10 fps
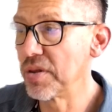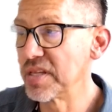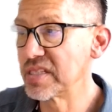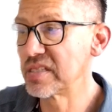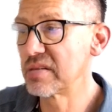
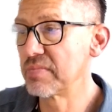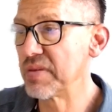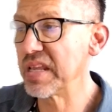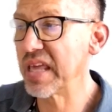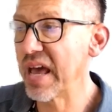this
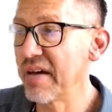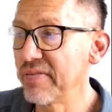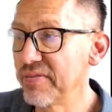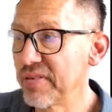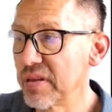P D F,
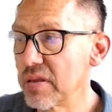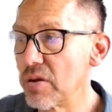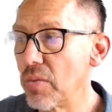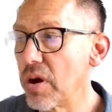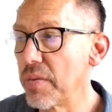your
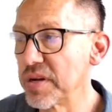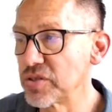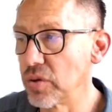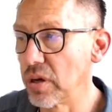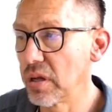morning
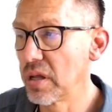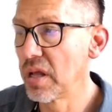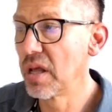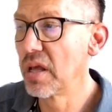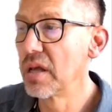ritual.
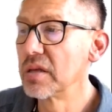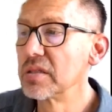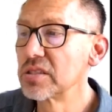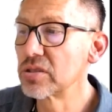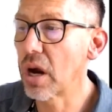
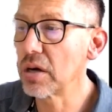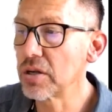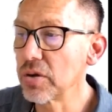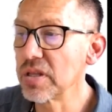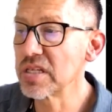Start
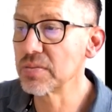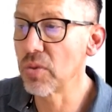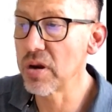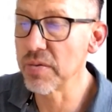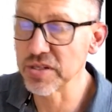doing this
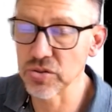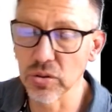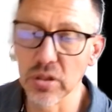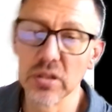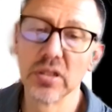morning
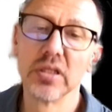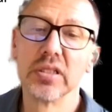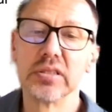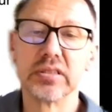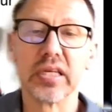ritual
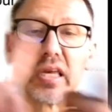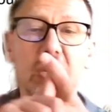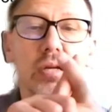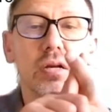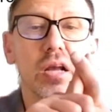to heal
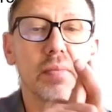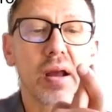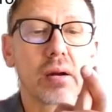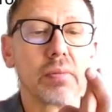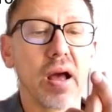your gut
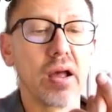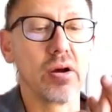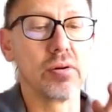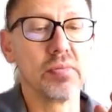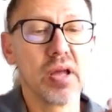
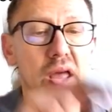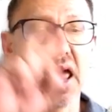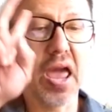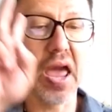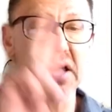microbiome
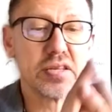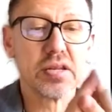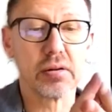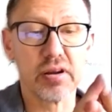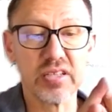and to
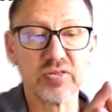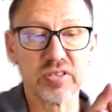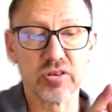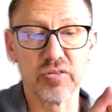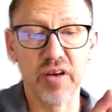decrease
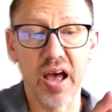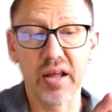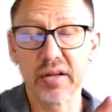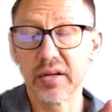visceral fat.